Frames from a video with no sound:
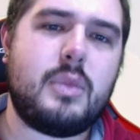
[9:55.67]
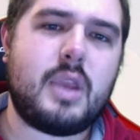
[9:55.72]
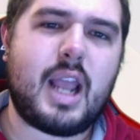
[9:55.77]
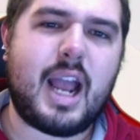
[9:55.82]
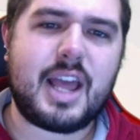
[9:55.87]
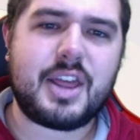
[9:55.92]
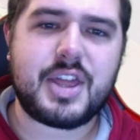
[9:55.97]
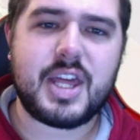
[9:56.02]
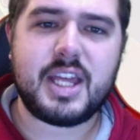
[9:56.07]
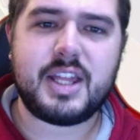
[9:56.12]

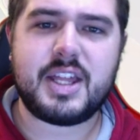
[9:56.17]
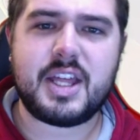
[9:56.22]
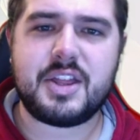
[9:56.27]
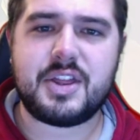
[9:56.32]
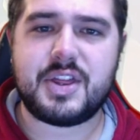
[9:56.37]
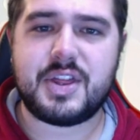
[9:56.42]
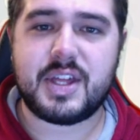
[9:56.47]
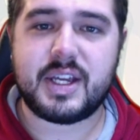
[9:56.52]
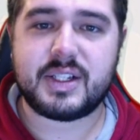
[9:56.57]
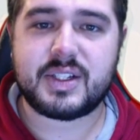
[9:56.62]
I think
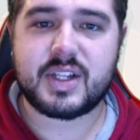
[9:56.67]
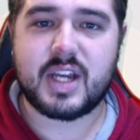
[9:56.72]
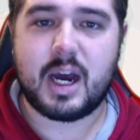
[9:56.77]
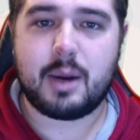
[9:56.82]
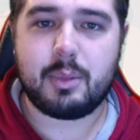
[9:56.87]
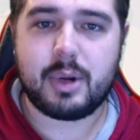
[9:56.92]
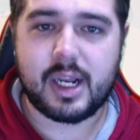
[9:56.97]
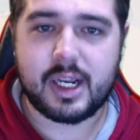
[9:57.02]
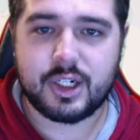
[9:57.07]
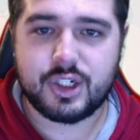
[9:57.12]
that this
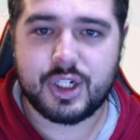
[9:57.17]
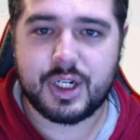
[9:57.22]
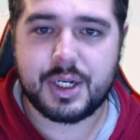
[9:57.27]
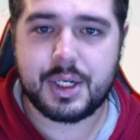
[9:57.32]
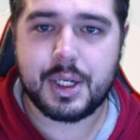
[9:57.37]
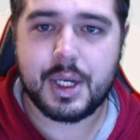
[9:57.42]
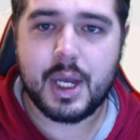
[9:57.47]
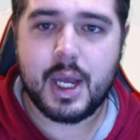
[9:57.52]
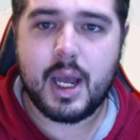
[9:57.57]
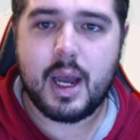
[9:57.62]
combination
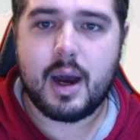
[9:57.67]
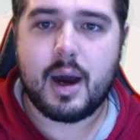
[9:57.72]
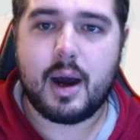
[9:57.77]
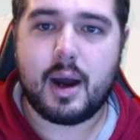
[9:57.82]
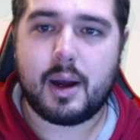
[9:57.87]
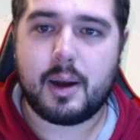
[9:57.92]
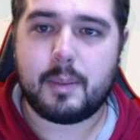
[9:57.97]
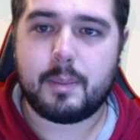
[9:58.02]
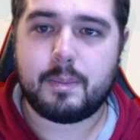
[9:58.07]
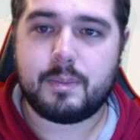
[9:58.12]

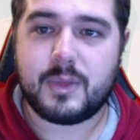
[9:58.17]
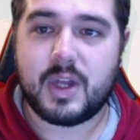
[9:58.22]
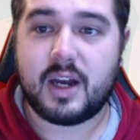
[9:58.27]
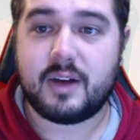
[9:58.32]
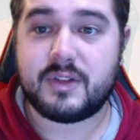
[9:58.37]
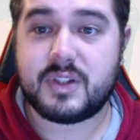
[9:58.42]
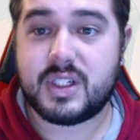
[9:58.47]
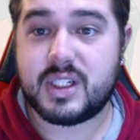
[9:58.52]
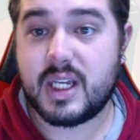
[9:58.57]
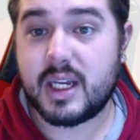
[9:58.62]

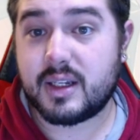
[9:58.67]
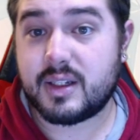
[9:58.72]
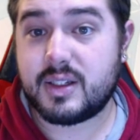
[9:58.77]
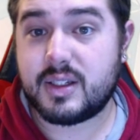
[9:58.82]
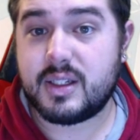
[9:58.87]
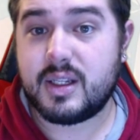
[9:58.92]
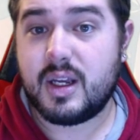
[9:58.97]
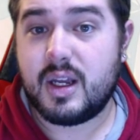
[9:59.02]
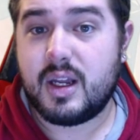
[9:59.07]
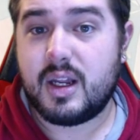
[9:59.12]
of
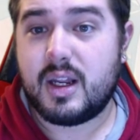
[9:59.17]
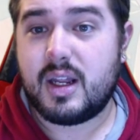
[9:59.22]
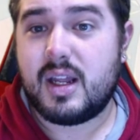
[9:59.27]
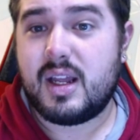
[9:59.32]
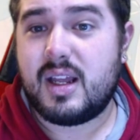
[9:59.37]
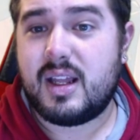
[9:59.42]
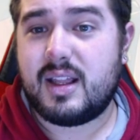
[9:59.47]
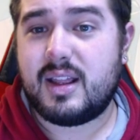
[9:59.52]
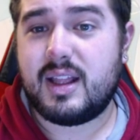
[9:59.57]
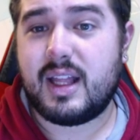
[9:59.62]
6,
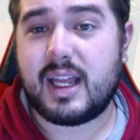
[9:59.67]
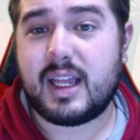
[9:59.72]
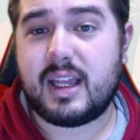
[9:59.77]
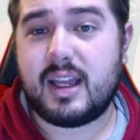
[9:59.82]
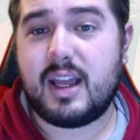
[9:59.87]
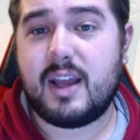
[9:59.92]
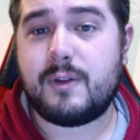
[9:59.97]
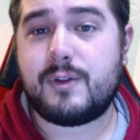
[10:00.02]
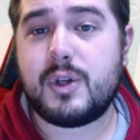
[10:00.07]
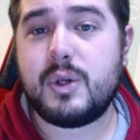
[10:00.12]
like
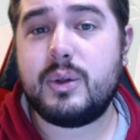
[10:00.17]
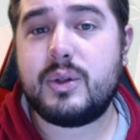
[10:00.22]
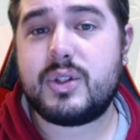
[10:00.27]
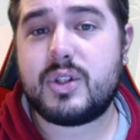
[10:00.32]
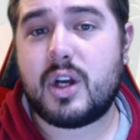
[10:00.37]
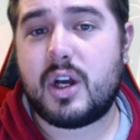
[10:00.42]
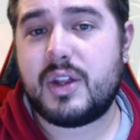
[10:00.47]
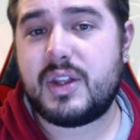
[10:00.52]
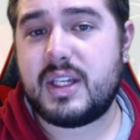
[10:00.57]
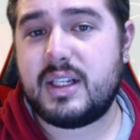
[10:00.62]
if you
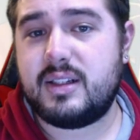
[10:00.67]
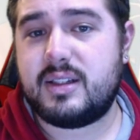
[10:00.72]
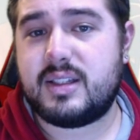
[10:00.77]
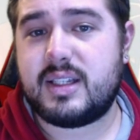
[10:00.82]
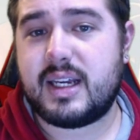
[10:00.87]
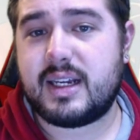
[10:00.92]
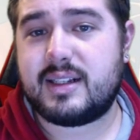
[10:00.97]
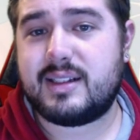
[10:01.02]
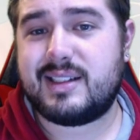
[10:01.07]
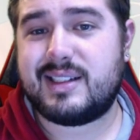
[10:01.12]
saw these
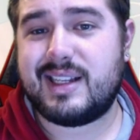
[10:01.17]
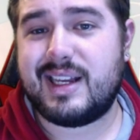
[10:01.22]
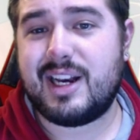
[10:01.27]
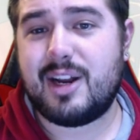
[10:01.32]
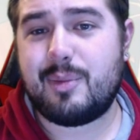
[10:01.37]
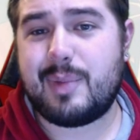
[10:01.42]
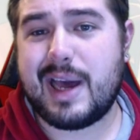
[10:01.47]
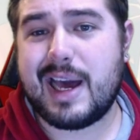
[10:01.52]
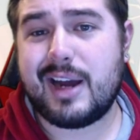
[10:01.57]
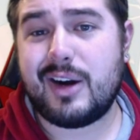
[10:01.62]
6 in a
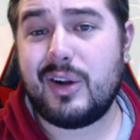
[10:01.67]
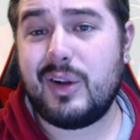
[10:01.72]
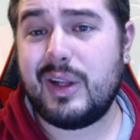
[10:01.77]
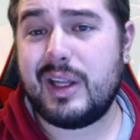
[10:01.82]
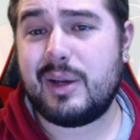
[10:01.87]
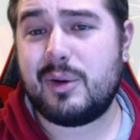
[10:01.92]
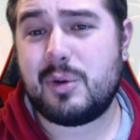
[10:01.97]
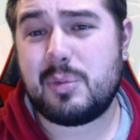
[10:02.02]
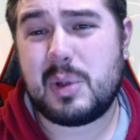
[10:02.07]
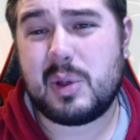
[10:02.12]
battle,
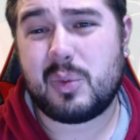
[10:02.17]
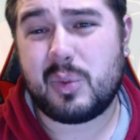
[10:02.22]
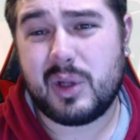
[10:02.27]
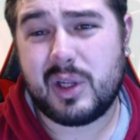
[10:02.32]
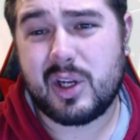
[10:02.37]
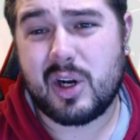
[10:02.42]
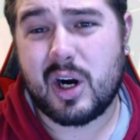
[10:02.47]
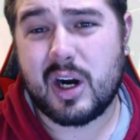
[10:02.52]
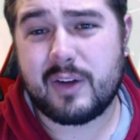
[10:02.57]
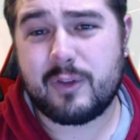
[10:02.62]
it would be
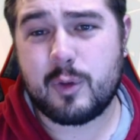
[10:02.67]
really hard for